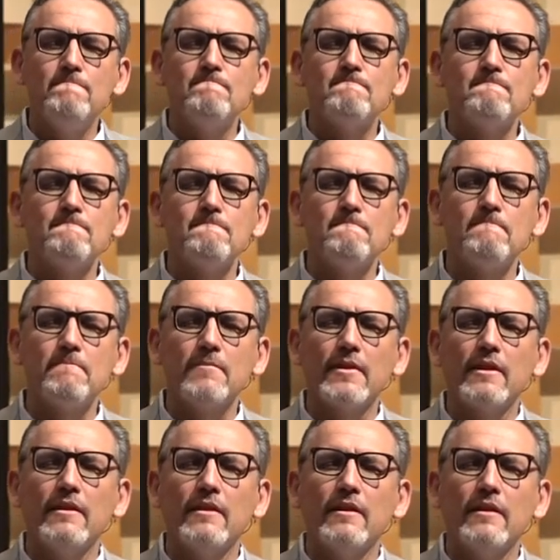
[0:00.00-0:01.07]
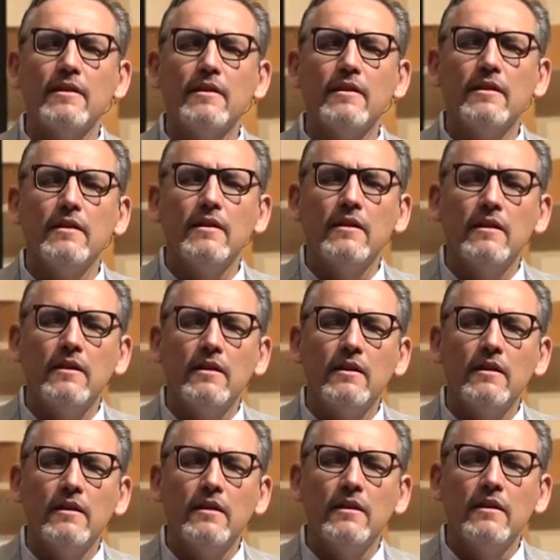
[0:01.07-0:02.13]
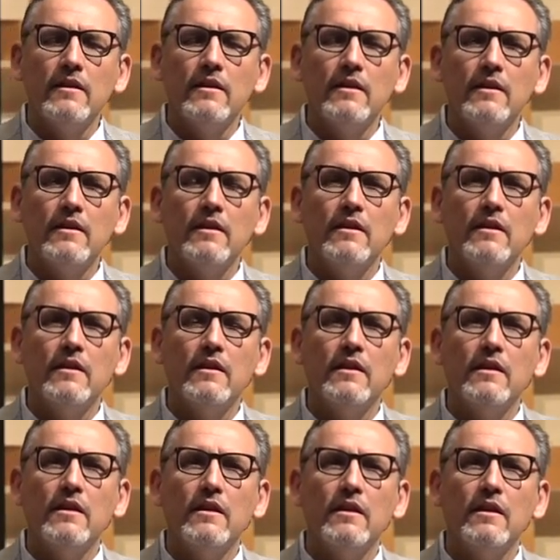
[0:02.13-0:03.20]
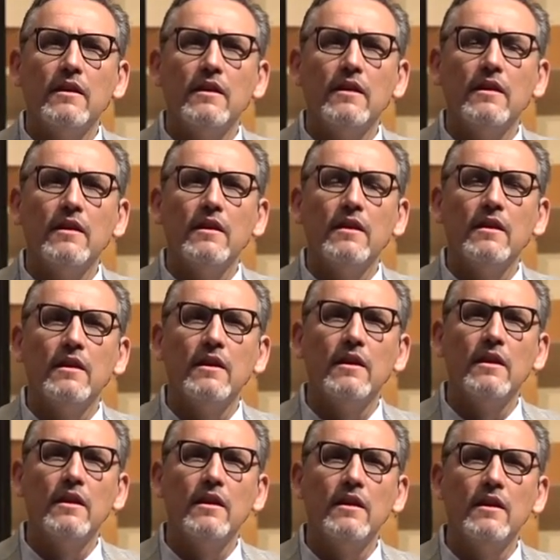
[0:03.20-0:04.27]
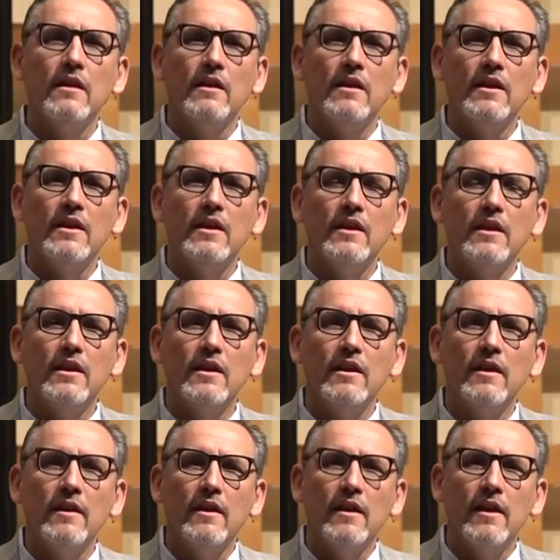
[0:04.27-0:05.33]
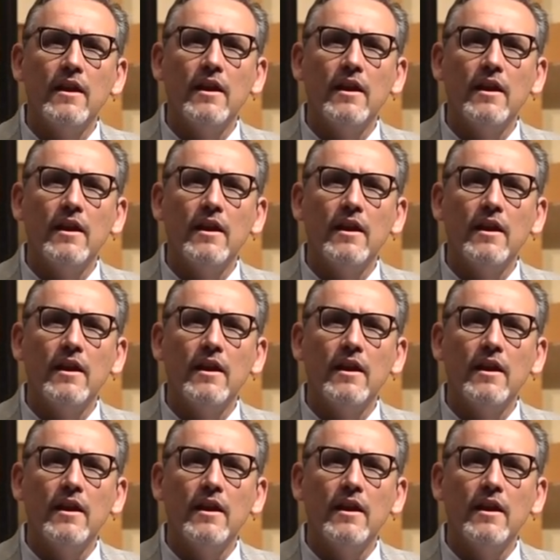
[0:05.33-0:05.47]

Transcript: Nothing is said.